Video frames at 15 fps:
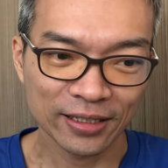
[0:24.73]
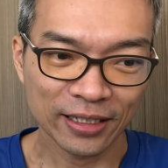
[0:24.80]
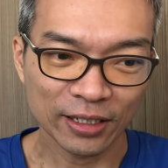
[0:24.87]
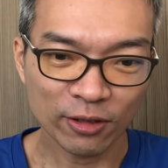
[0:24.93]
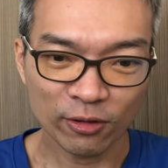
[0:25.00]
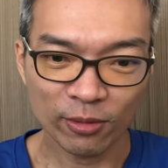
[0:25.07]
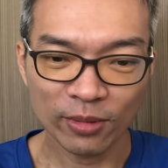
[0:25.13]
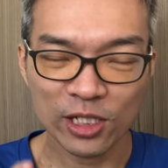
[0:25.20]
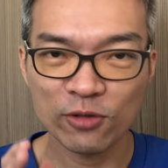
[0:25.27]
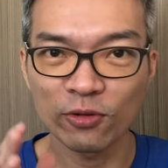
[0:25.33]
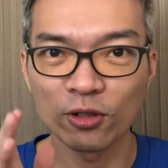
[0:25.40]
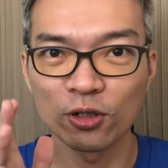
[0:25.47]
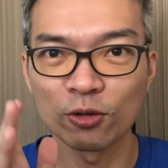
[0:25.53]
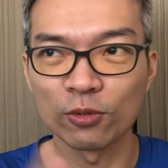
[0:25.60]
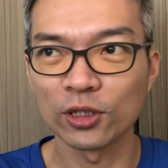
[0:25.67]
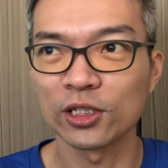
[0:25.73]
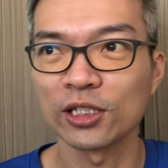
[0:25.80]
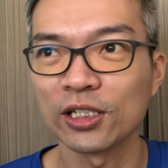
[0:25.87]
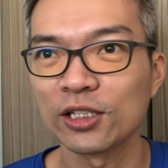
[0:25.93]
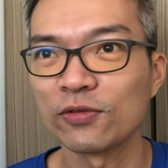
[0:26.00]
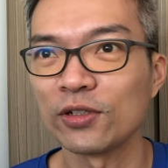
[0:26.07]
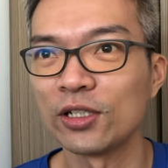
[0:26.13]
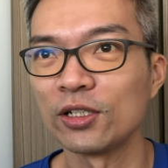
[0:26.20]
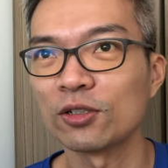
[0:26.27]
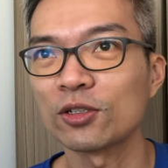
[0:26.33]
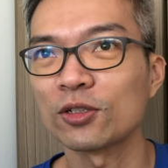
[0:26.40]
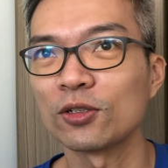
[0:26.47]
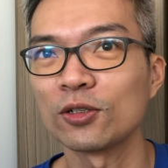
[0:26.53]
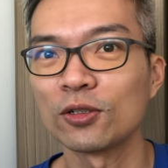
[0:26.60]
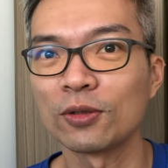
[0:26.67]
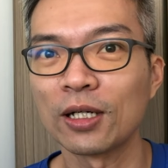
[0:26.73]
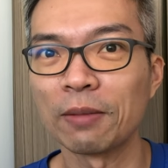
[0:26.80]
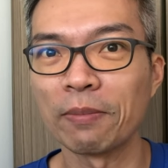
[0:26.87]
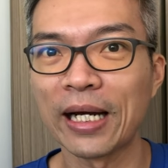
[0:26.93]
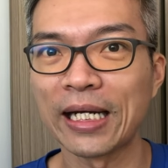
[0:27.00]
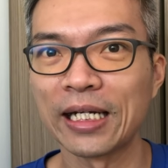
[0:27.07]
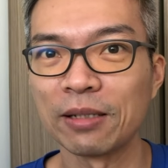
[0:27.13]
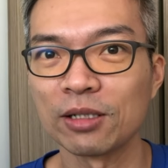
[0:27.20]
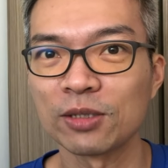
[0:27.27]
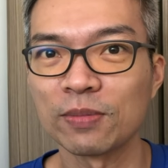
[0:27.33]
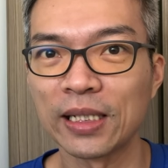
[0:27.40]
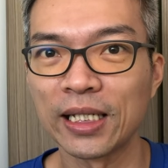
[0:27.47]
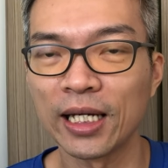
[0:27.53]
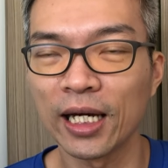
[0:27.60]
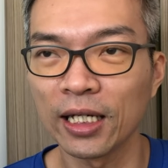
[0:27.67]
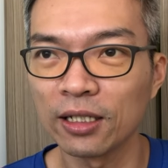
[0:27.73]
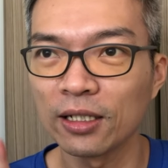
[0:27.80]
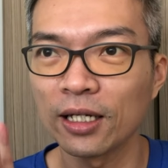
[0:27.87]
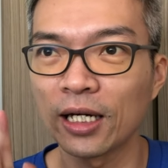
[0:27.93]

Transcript: Thank you very much for watching this video. So my name is Min An.